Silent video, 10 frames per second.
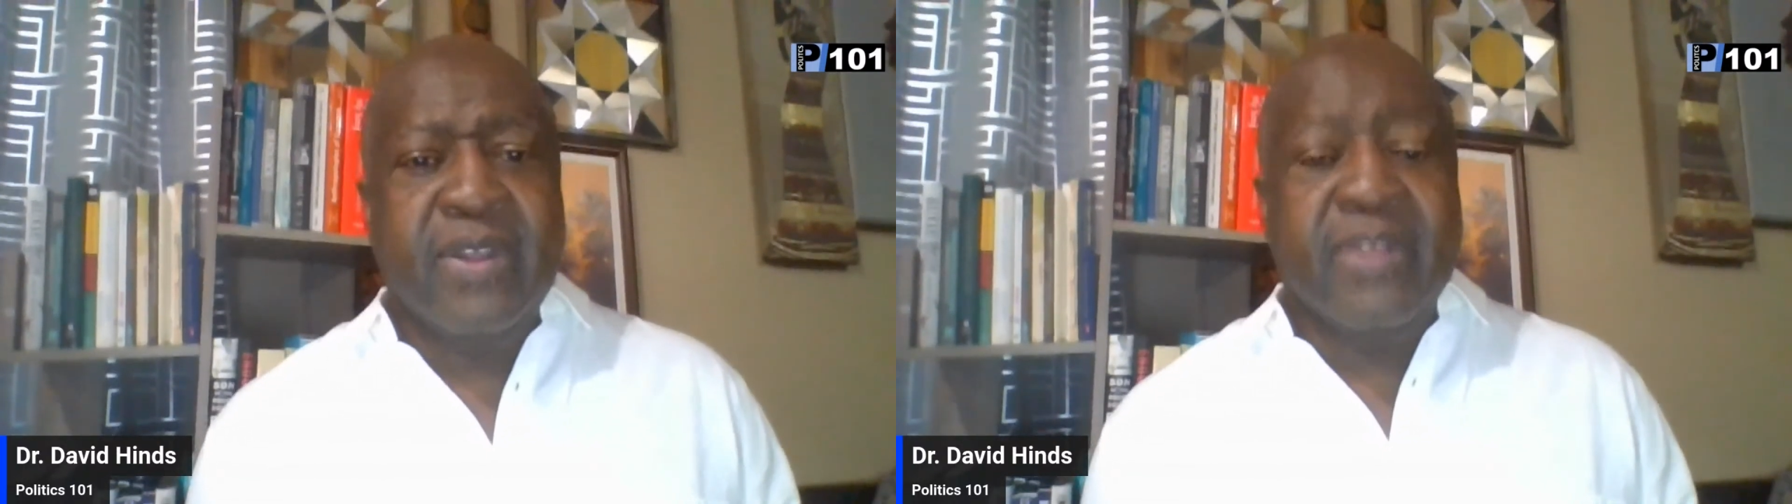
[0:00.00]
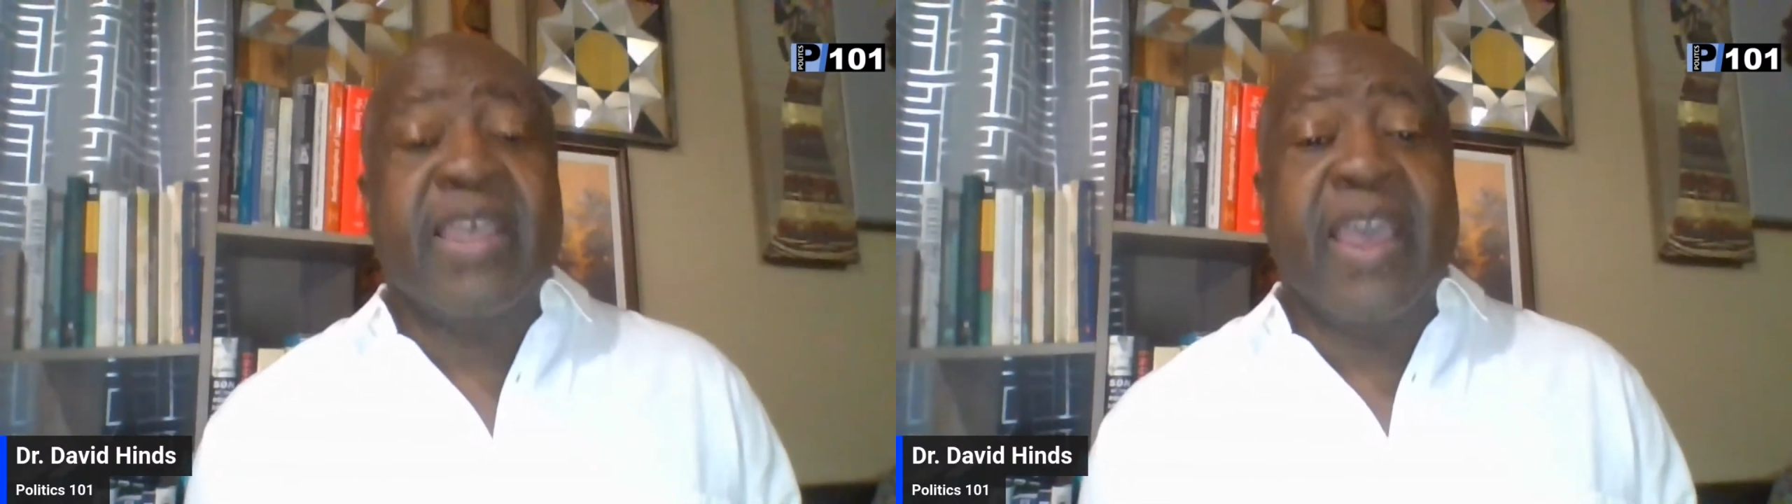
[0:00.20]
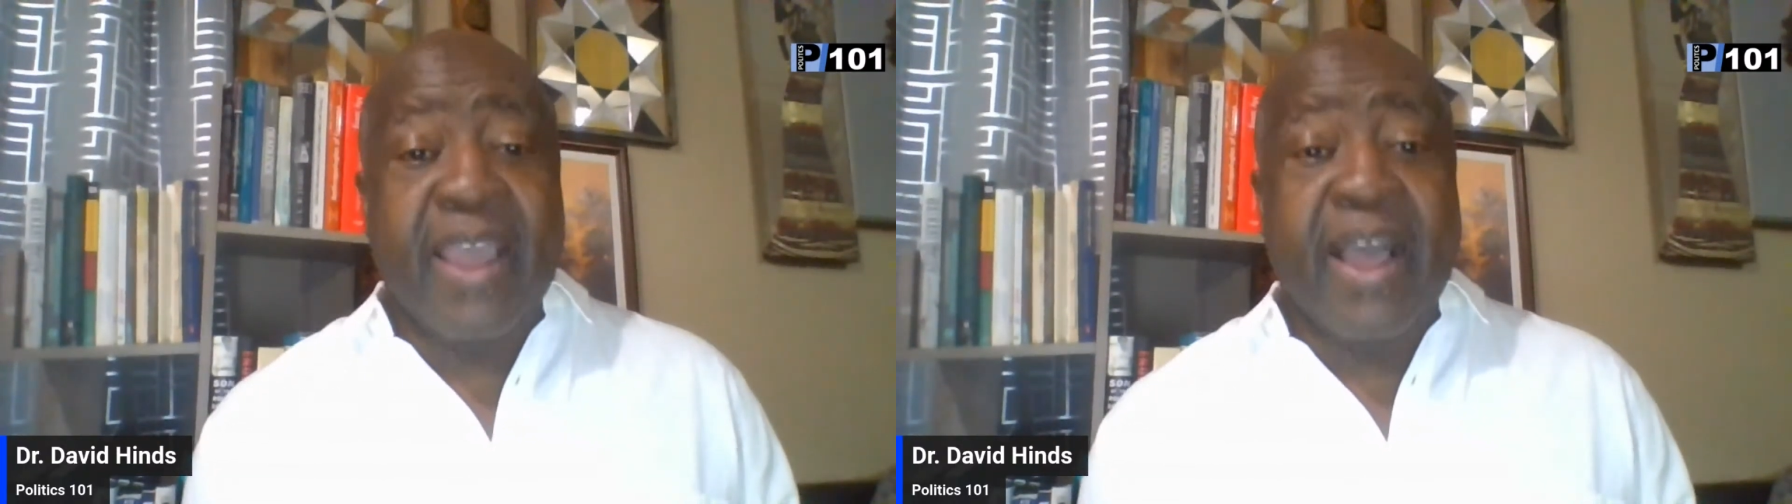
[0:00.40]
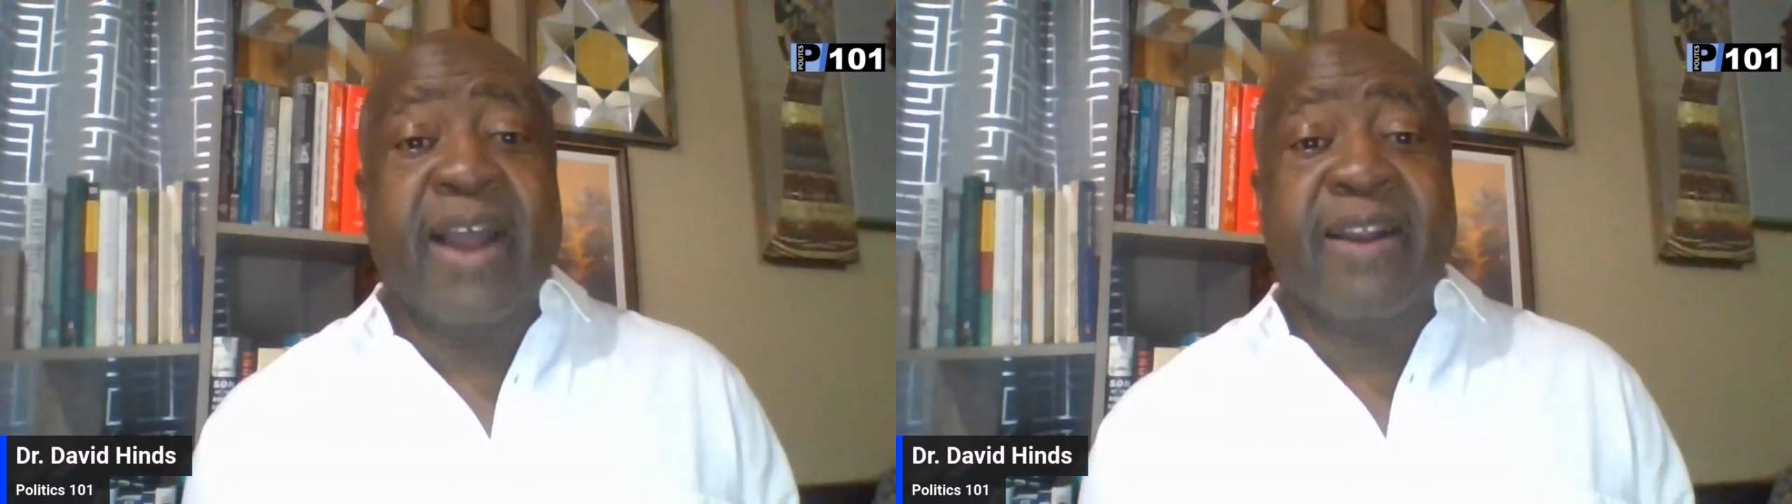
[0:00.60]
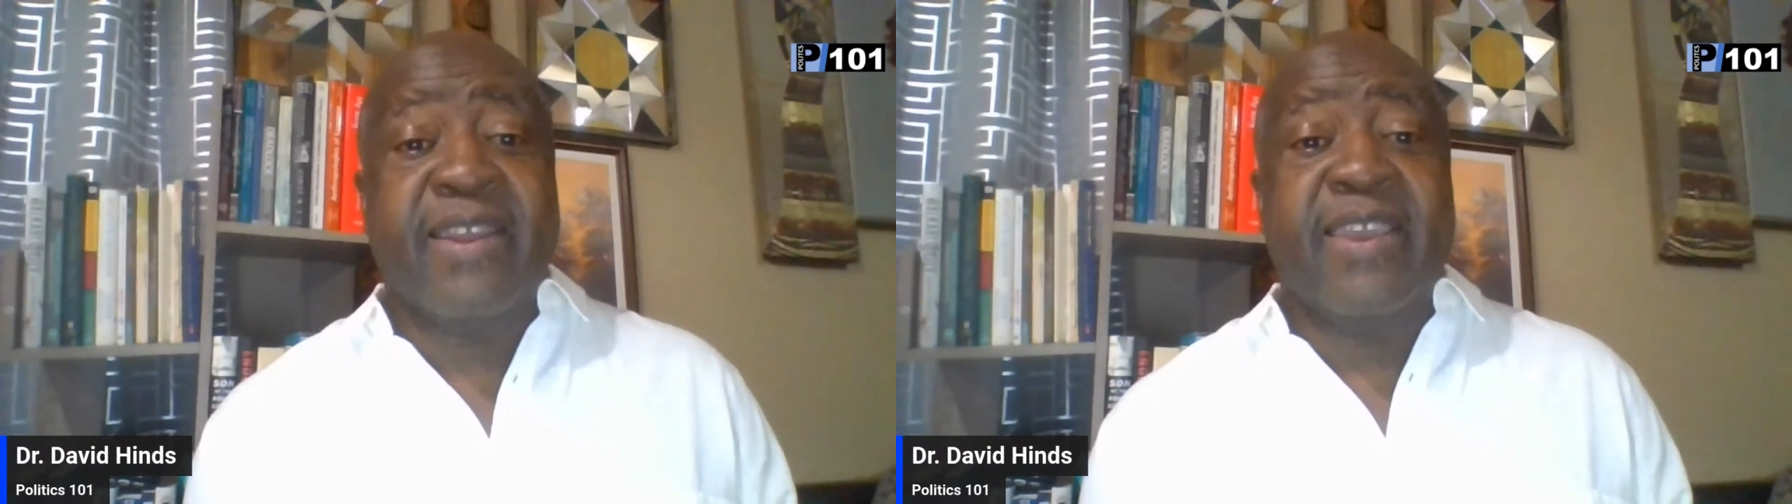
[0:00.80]
They
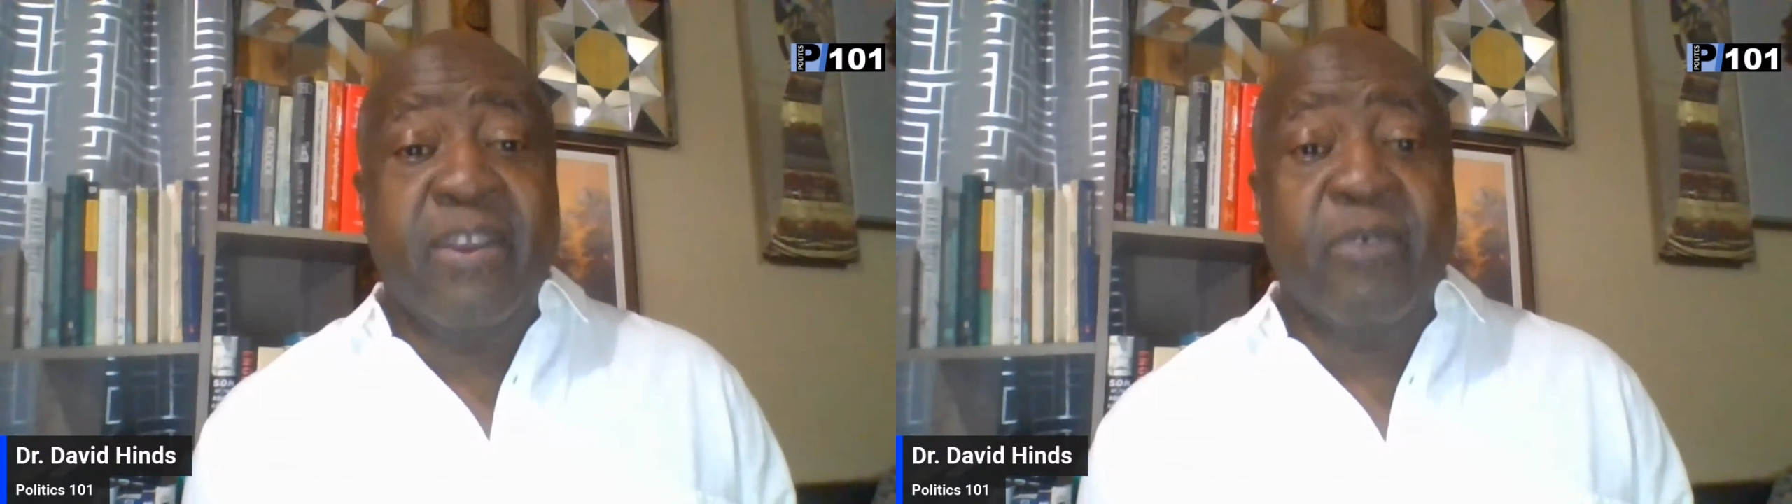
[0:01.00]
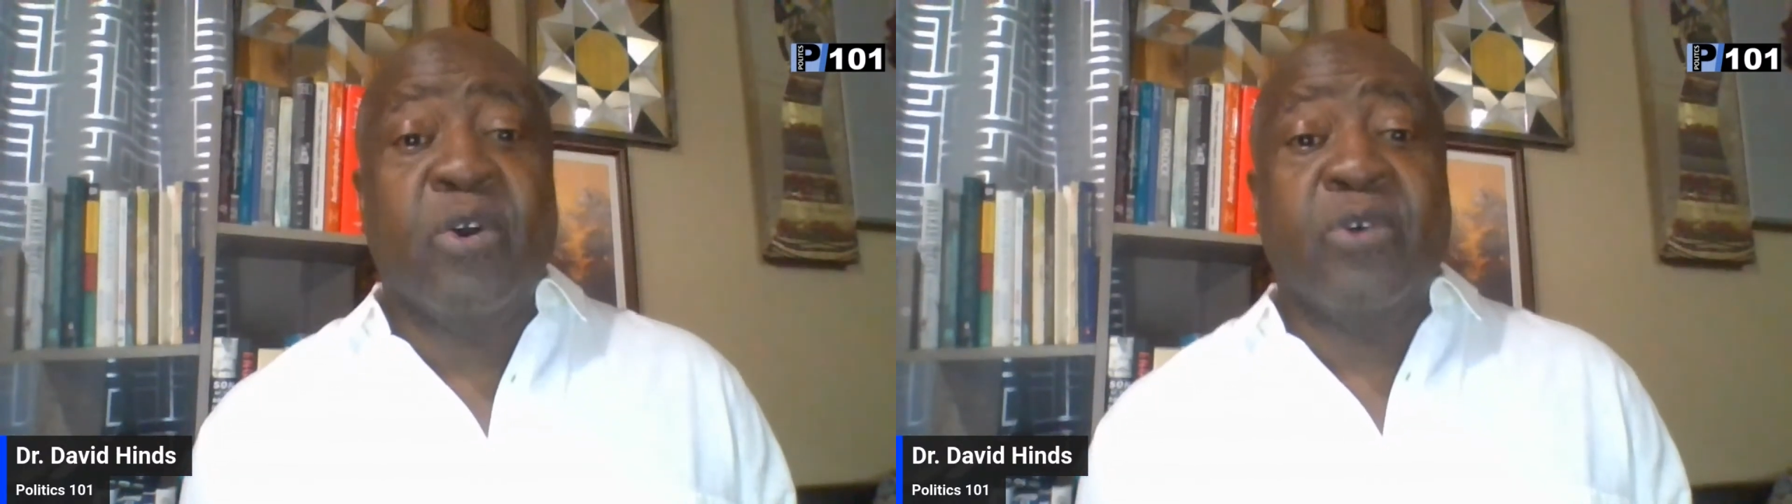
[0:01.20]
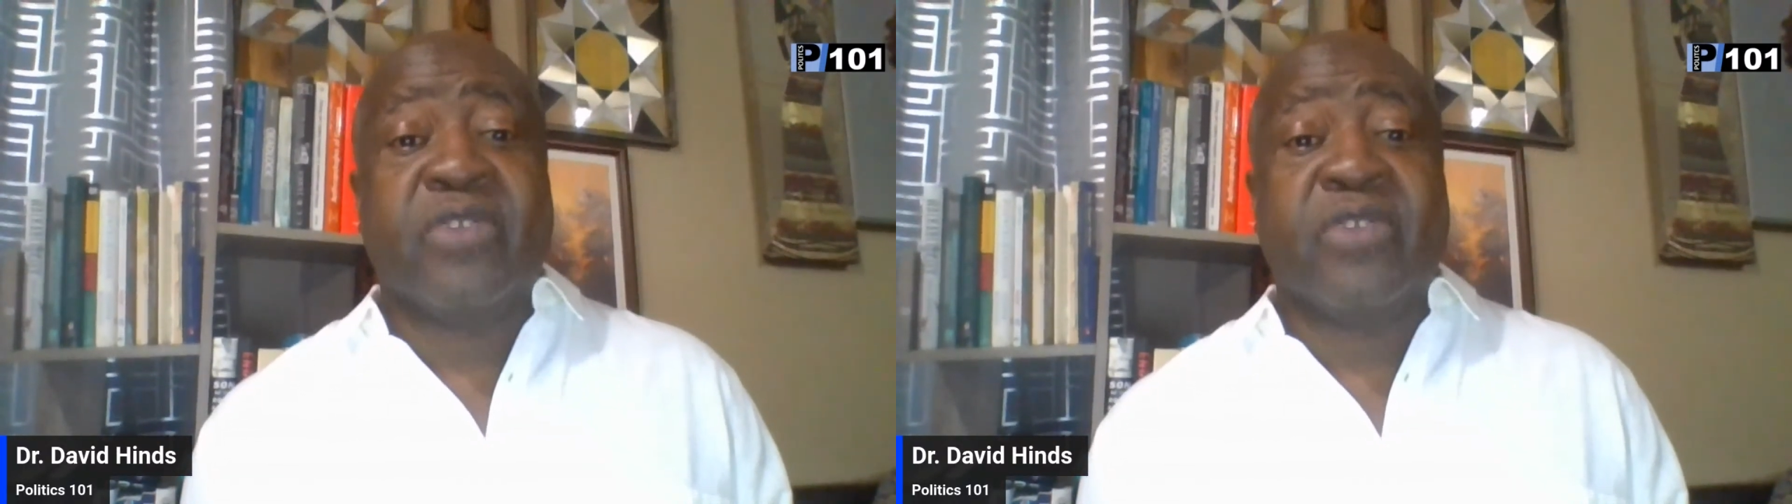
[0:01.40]
are the heroes